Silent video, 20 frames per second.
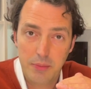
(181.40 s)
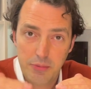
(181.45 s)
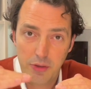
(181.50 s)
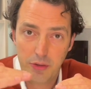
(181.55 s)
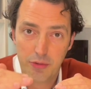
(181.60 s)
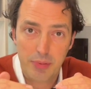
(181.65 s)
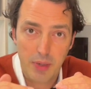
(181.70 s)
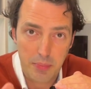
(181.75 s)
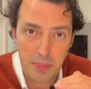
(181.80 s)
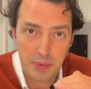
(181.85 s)

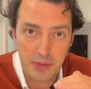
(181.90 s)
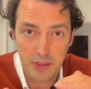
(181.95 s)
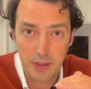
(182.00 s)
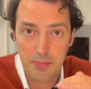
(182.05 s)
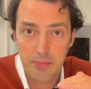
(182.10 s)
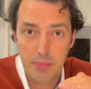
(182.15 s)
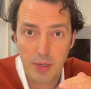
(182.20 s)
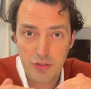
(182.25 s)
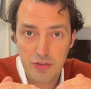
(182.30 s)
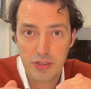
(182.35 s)
of property, the
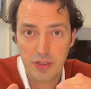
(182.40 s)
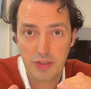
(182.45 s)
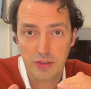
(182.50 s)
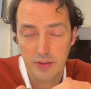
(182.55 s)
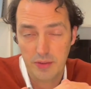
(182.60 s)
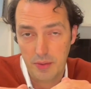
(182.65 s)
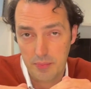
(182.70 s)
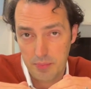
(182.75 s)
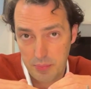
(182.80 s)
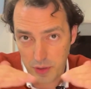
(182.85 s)
budget,
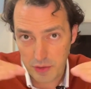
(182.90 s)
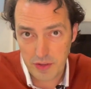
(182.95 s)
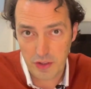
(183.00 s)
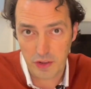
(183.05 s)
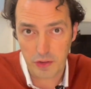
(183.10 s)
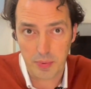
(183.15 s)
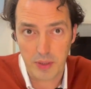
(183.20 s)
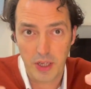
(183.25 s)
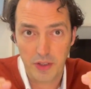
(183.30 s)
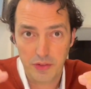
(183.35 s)
the purchase
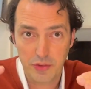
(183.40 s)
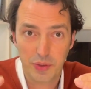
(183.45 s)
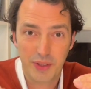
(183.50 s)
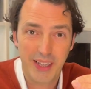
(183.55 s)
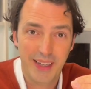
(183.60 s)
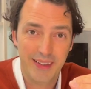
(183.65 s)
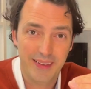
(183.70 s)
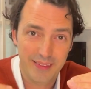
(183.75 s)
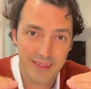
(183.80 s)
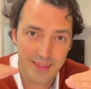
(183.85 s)
price you
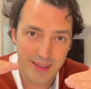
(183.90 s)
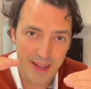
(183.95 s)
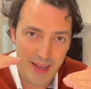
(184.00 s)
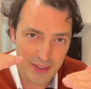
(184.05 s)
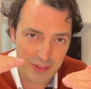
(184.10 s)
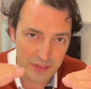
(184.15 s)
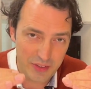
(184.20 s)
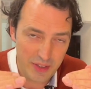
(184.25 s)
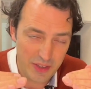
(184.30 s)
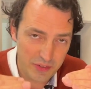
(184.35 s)
can
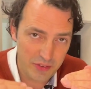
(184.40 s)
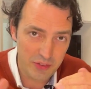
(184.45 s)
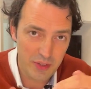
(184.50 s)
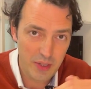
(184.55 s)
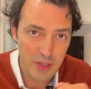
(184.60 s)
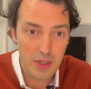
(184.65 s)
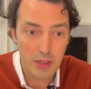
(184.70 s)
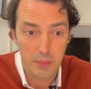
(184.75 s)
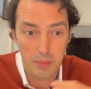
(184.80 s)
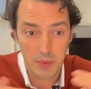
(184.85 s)
access
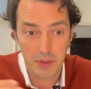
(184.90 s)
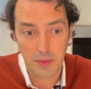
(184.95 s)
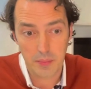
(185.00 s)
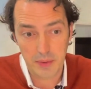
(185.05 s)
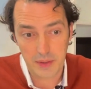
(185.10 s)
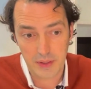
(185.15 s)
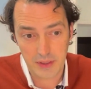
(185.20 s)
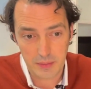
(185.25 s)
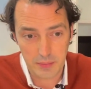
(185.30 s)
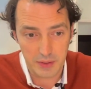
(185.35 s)
with
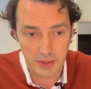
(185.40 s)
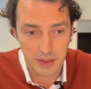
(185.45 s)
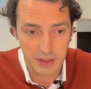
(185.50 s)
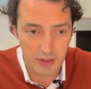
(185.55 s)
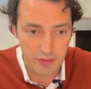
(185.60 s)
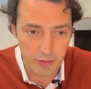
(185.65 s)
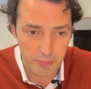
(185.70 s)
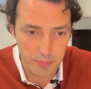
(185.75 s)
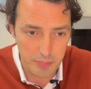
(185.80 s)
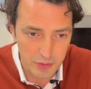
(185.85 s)
a
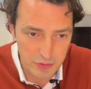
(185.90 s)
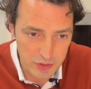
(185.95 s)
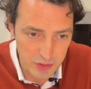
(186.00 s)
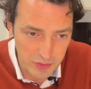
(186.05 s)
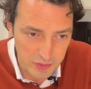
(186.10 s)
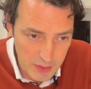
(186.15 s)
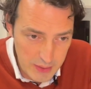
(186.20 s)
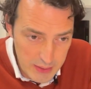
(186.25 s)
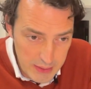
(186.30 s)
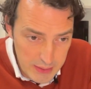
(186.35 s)
given
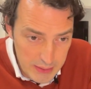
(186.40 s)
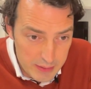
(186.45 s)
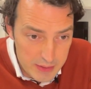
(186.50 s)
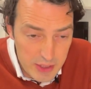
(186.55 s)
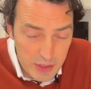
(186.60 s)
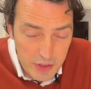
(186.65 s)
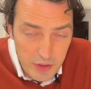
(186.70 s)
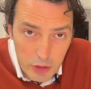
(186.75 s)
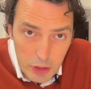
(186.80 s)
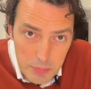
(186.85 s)
budget. The
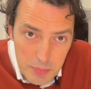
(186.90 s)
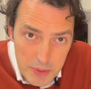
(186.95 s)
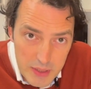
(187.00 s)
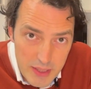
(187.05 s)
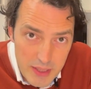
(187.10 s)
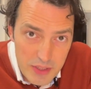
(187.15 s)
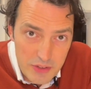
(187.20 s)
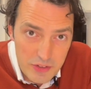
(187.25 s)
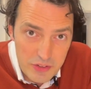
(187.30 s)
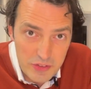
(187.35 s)
economy
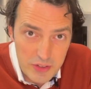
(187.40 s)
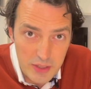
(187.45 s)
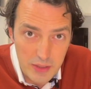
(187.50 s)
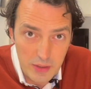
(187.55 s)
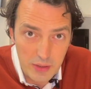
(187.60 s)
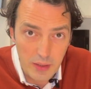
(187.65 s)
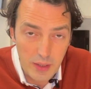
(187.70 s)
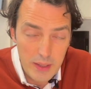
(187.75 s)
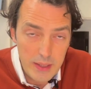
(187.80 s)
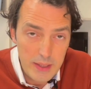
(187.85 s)
is
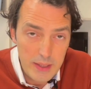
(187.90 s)
still